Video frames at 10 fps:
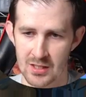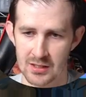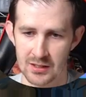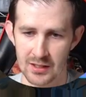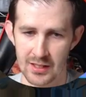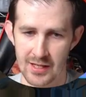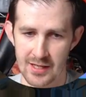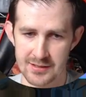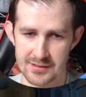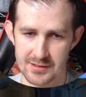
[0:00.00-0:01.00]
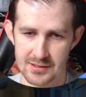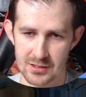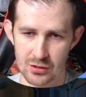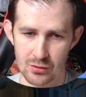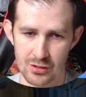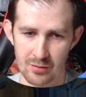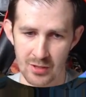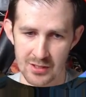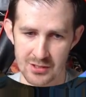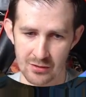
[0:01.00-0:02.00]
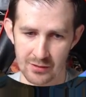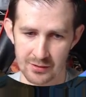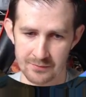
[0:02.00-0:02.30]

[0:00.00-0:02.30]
Let's use our blood token.